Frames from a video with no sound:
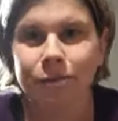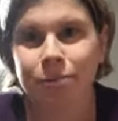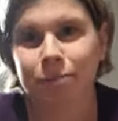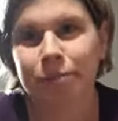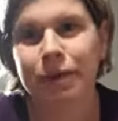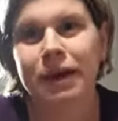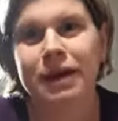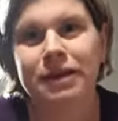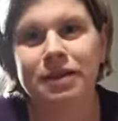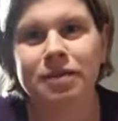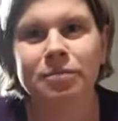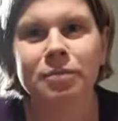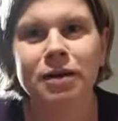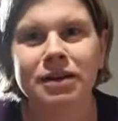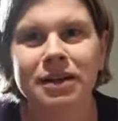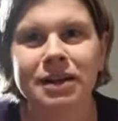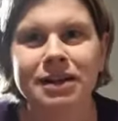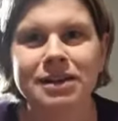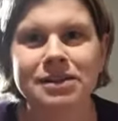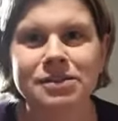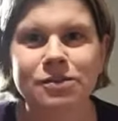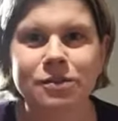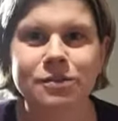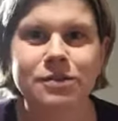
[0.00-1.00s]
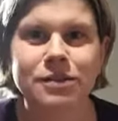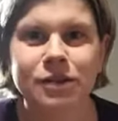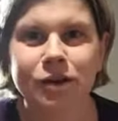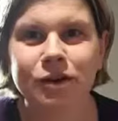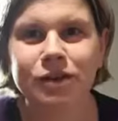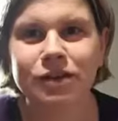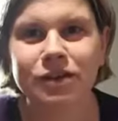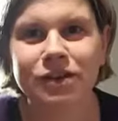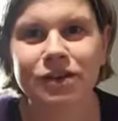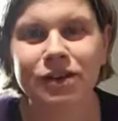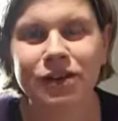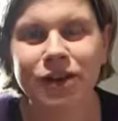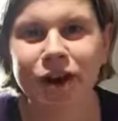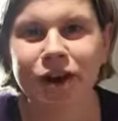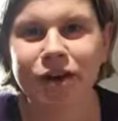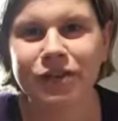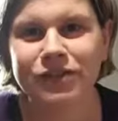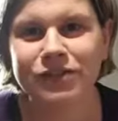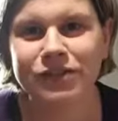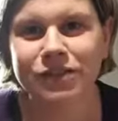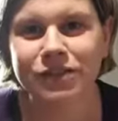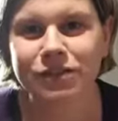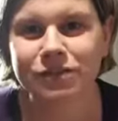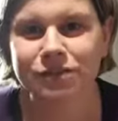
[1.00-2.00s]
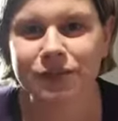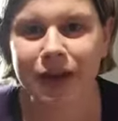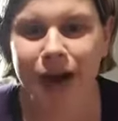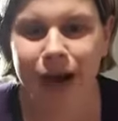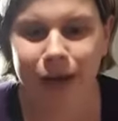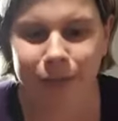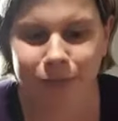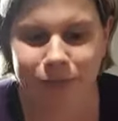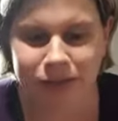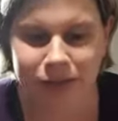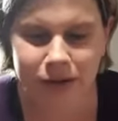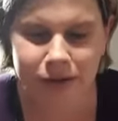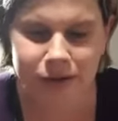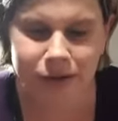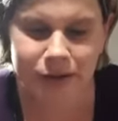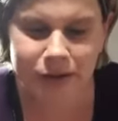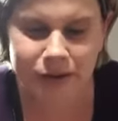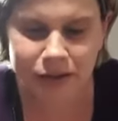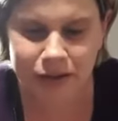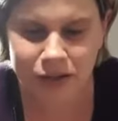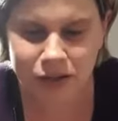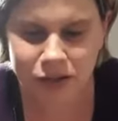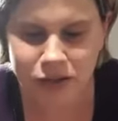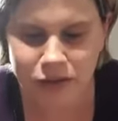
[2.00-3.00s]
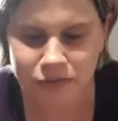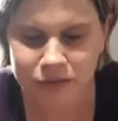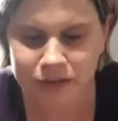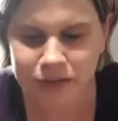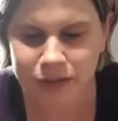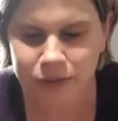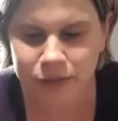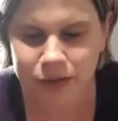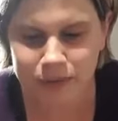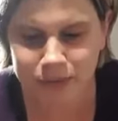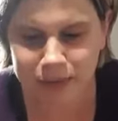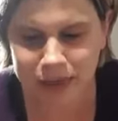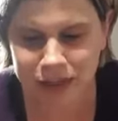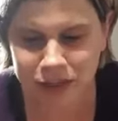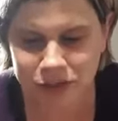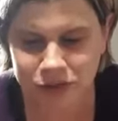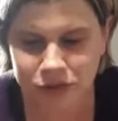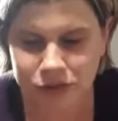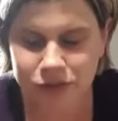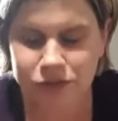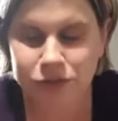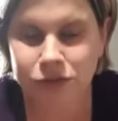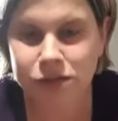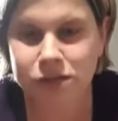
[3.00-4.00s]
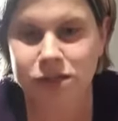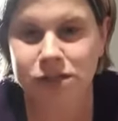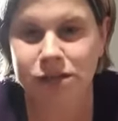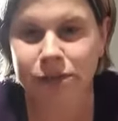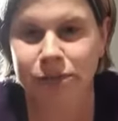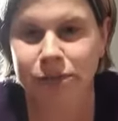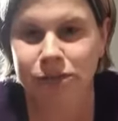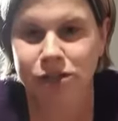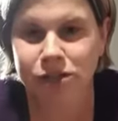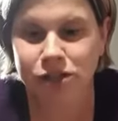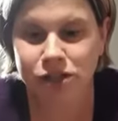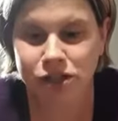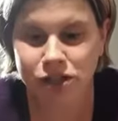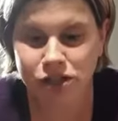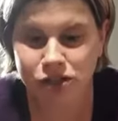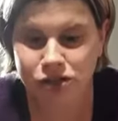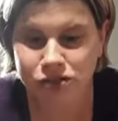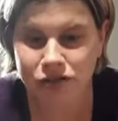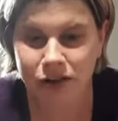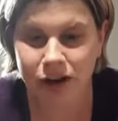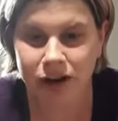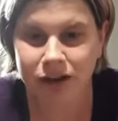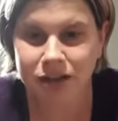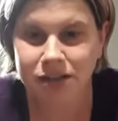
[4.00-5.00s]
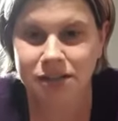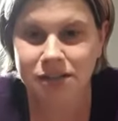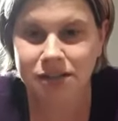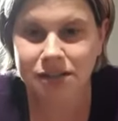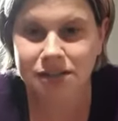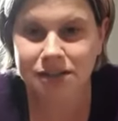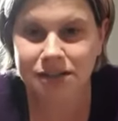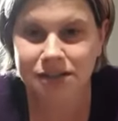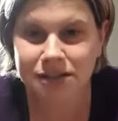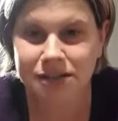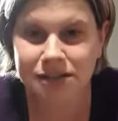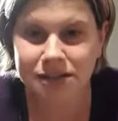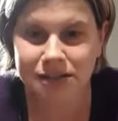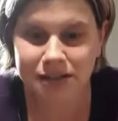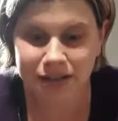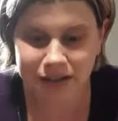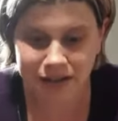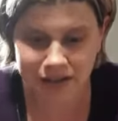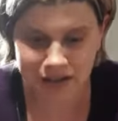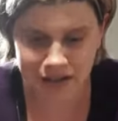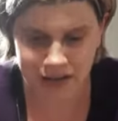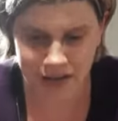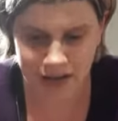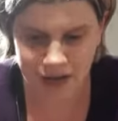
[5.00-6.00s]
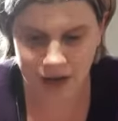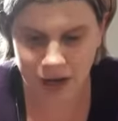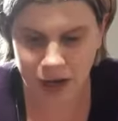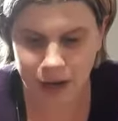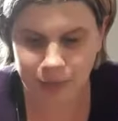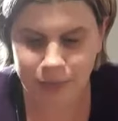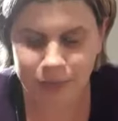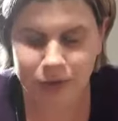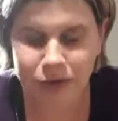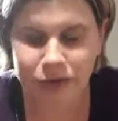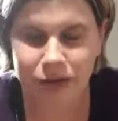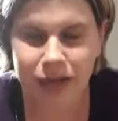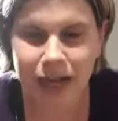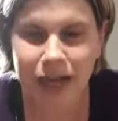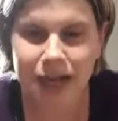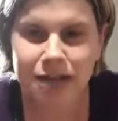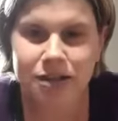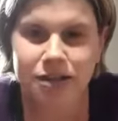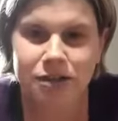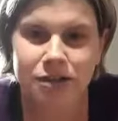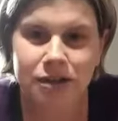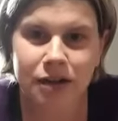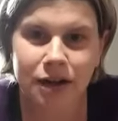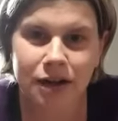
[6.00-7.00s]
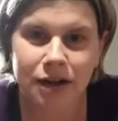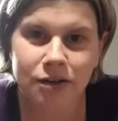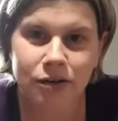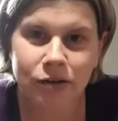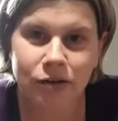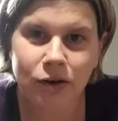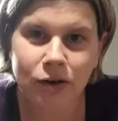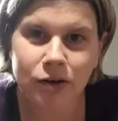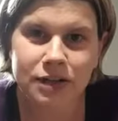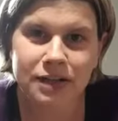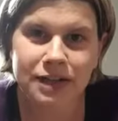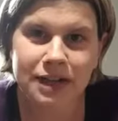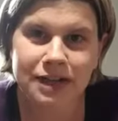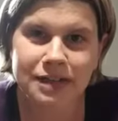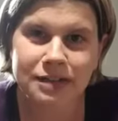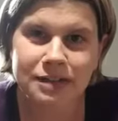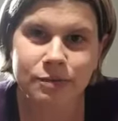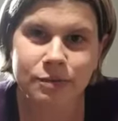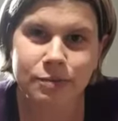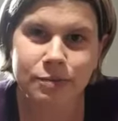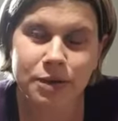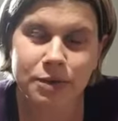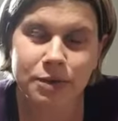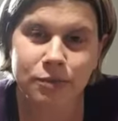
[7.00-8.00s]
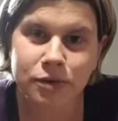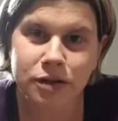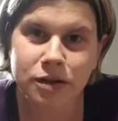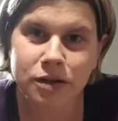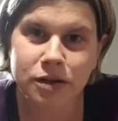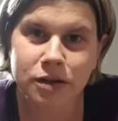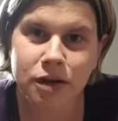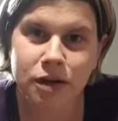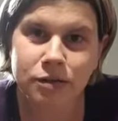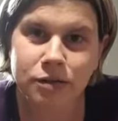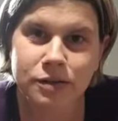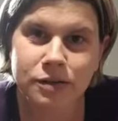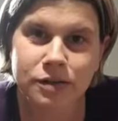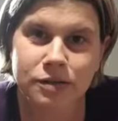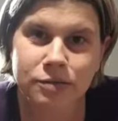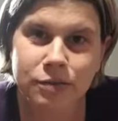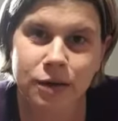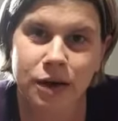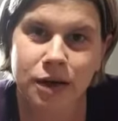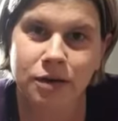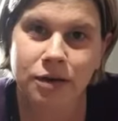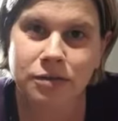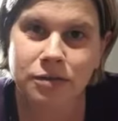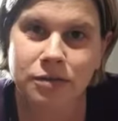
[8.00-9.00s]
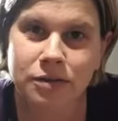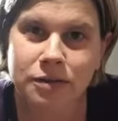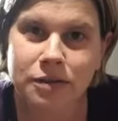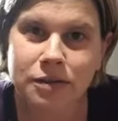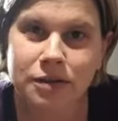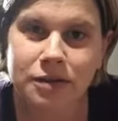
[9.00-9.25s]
pay the money. So obviously I'm going to look after the wrap. So you really want to make sure you've got someone you can trust. But you can do like little holidays with people you know as well.